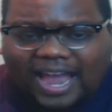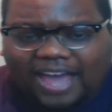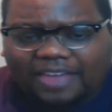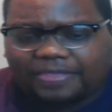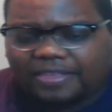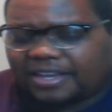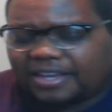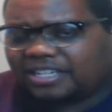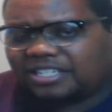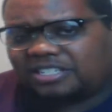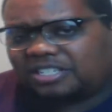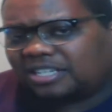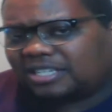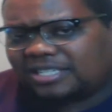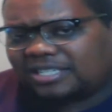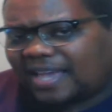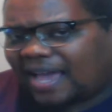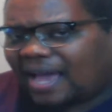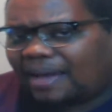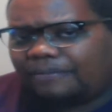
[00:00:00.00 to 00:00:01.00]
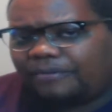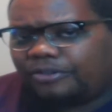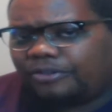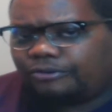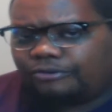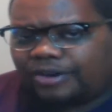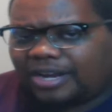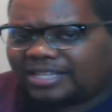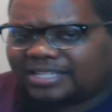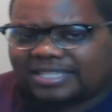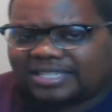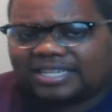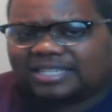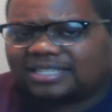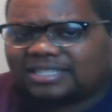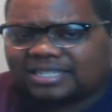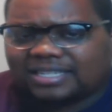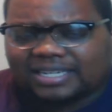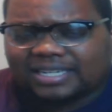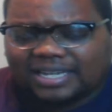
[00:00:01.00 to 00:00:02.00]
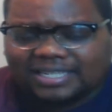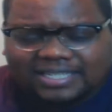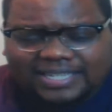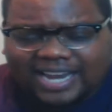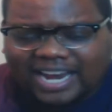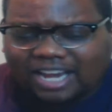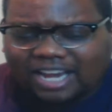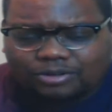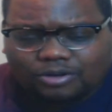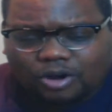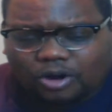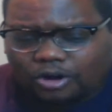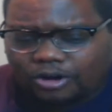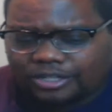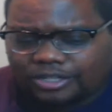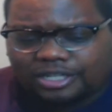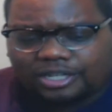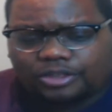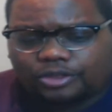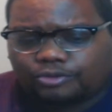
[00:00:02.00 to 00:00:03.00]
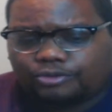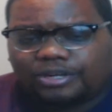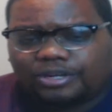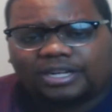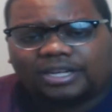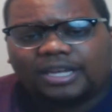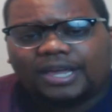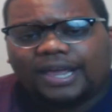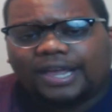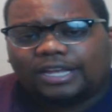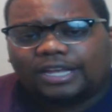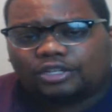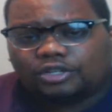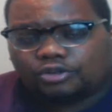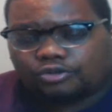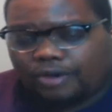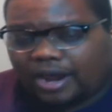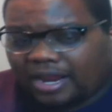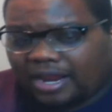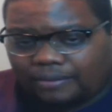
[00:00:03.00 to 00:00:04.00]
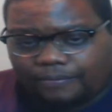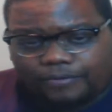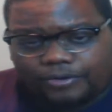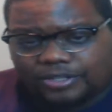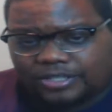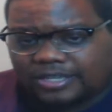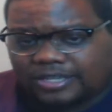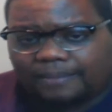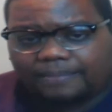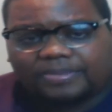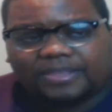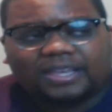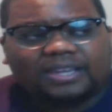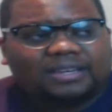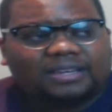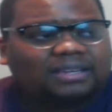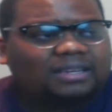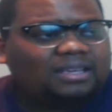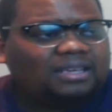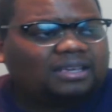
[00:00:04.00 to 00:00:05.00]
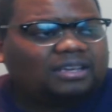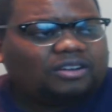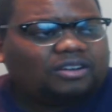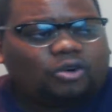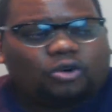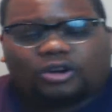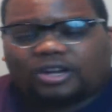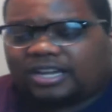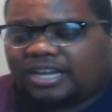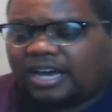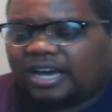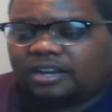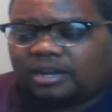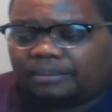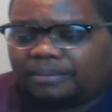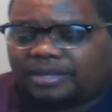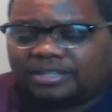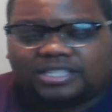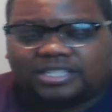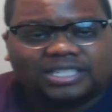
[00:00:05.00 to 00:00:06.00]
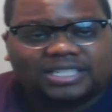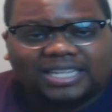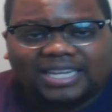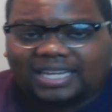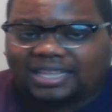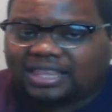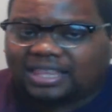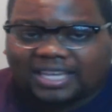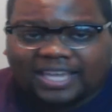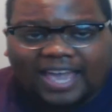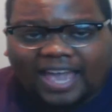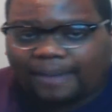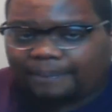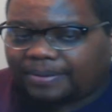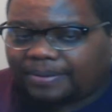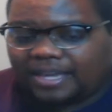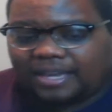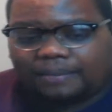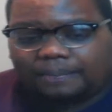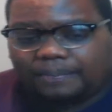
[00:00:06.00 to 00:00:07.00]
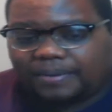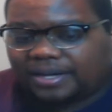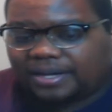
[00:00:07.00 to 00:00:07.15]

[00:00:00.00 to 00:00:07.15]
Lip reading: I think it's just time for the Redskins to cut ties with RG3, trade him for something, or cut him and just eat the cap hit.